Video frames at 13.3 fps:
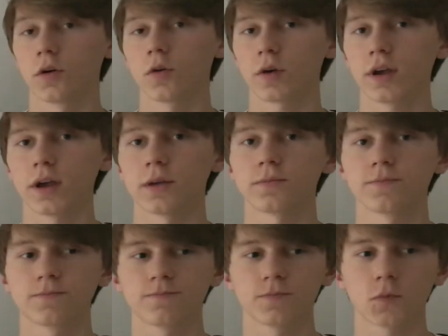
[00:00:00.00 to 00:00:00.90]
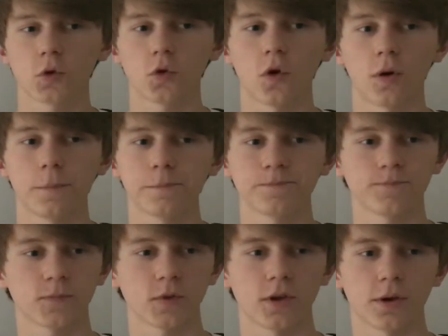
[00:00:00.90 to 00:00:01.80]
Okay, cool,
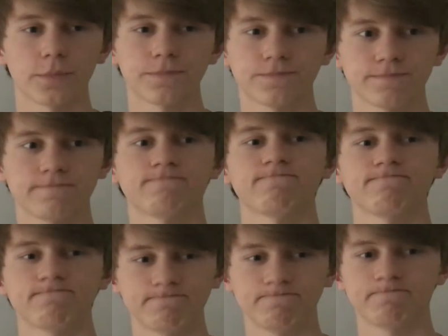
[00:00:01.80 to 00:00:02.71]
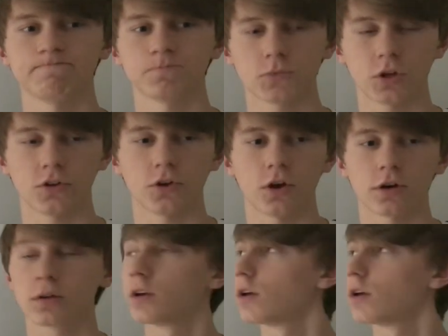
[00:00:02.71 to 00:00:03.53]
yeah, good talk.